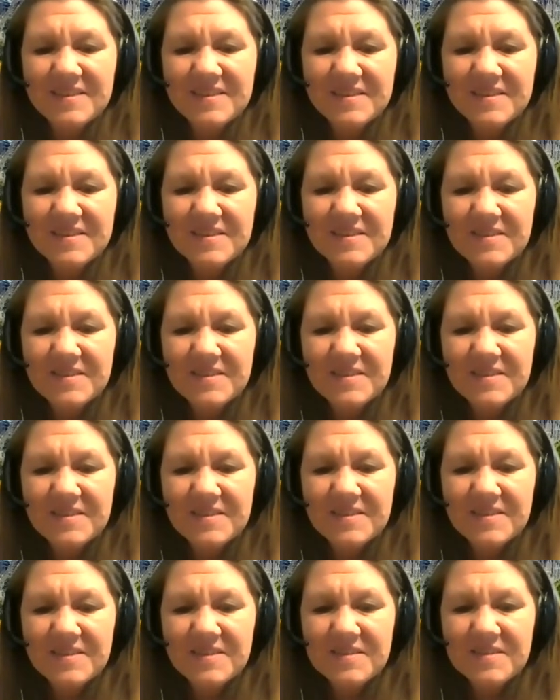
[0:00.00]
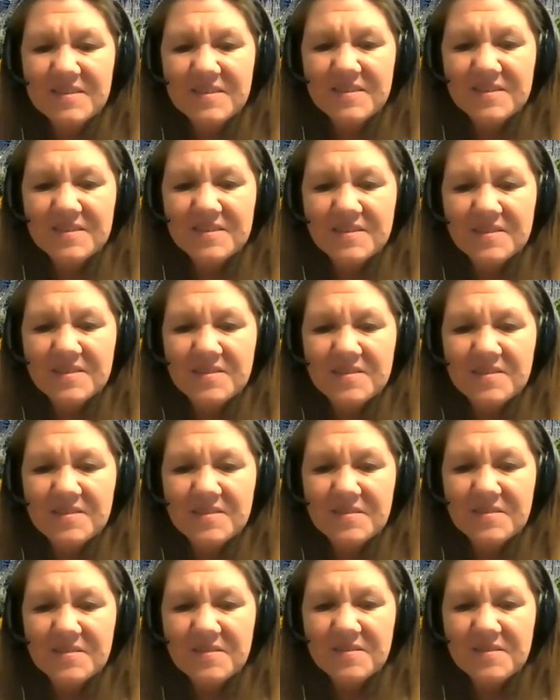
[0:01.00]

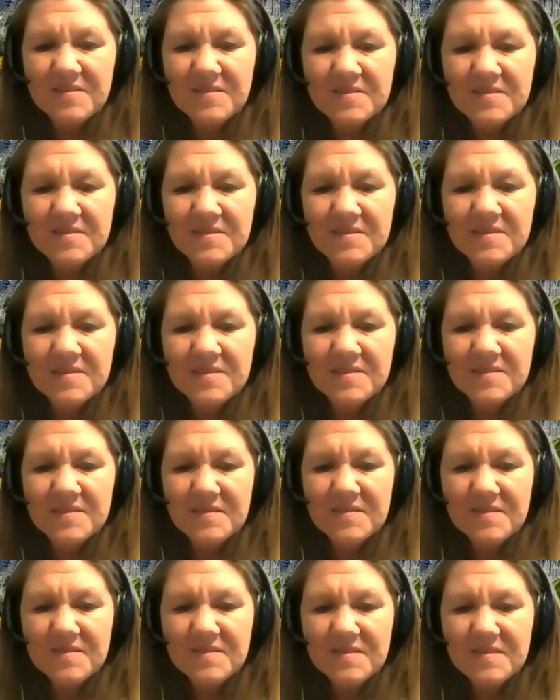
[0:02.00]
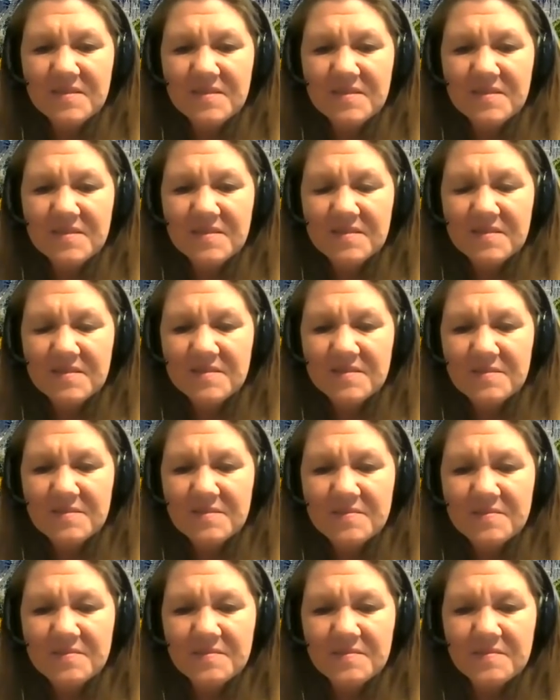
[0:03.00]

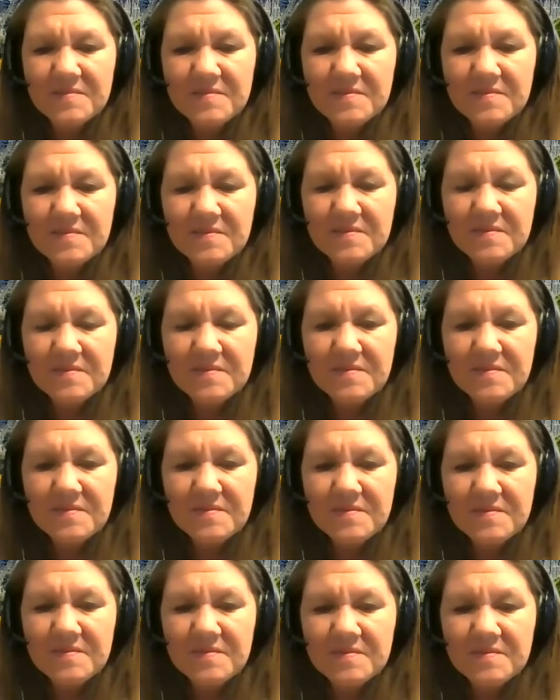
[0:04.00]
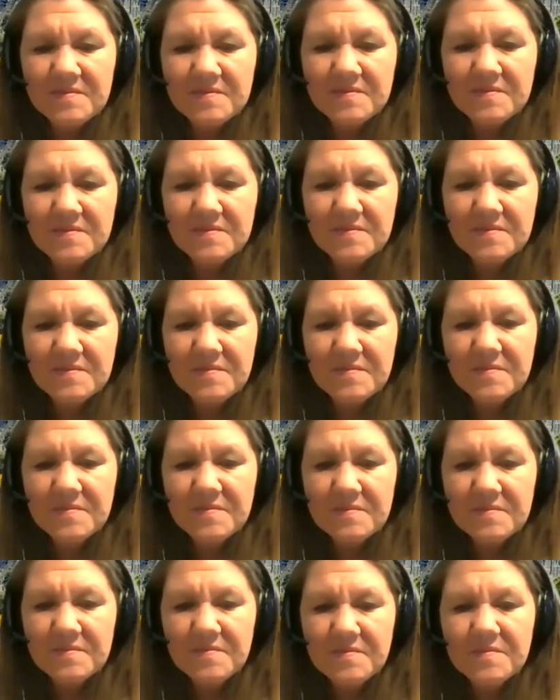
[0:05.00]

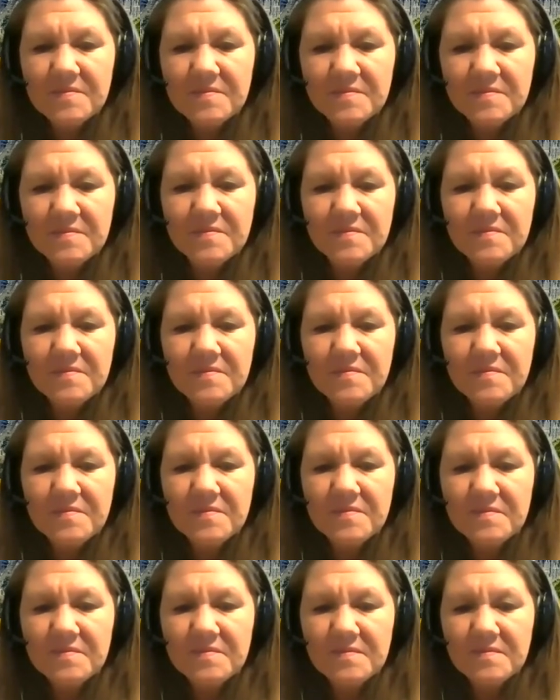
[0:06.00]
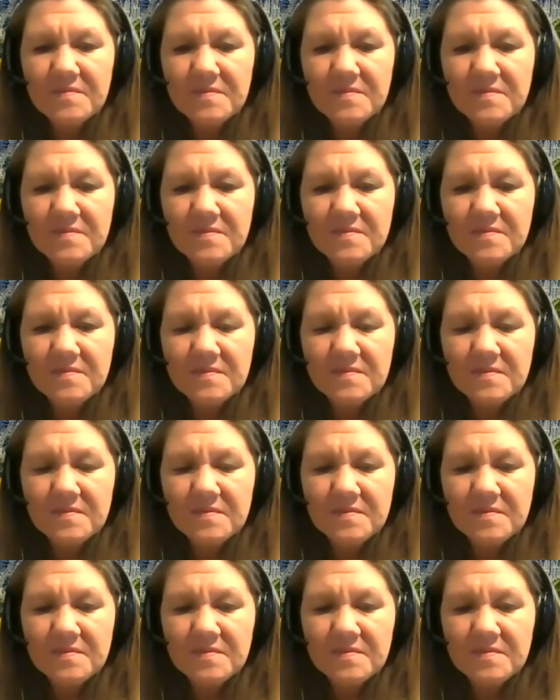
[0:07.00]
The person shown says nothing.